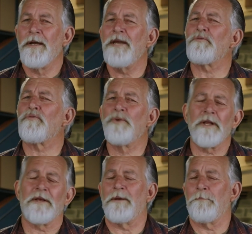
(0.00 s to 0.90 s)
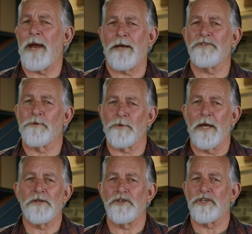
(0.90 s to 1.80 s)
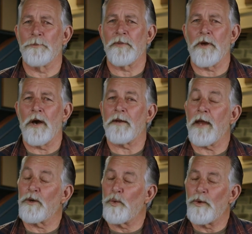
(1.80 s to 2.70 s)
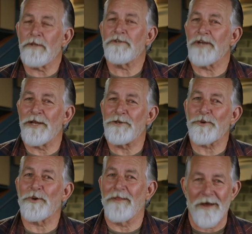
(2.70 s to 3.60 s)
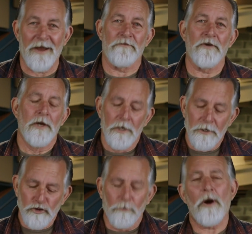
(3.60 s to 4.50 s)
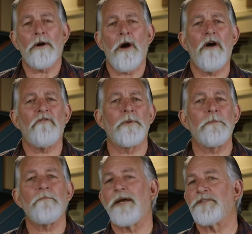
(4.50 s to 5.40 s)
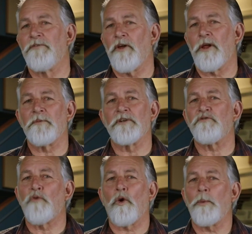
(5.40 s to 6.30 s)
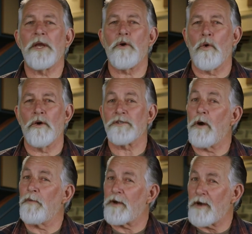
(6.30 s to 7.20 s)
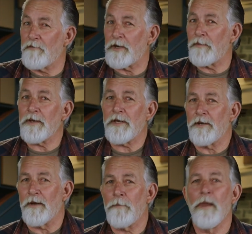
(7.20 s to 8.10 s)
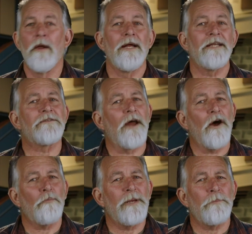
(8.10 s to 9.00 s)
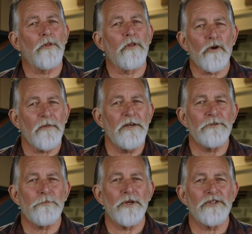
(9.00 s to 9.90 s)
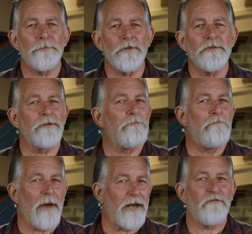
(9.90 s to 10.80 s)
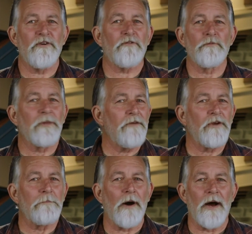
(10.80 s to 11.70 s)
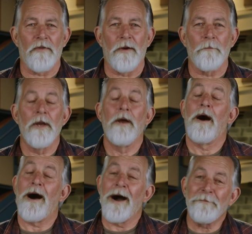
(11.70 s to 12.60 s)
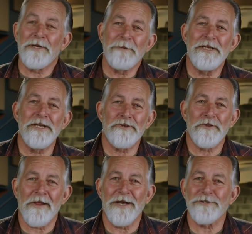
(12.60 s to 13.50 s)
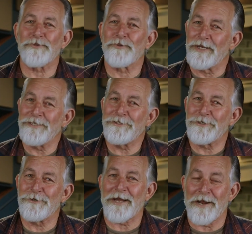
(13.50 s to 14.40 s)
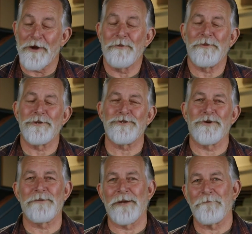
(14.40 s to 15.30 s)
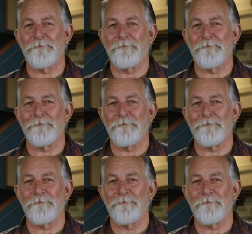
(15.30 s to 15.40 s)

it really impacts your relationship with God and will change your life. So, Mark Hoffman has developed this four week course called The Covenant and the Kingdom. It's to help people learn these principles and benefit from living by them. I'm going to be teaching the class really soon, and I hope you'll join me.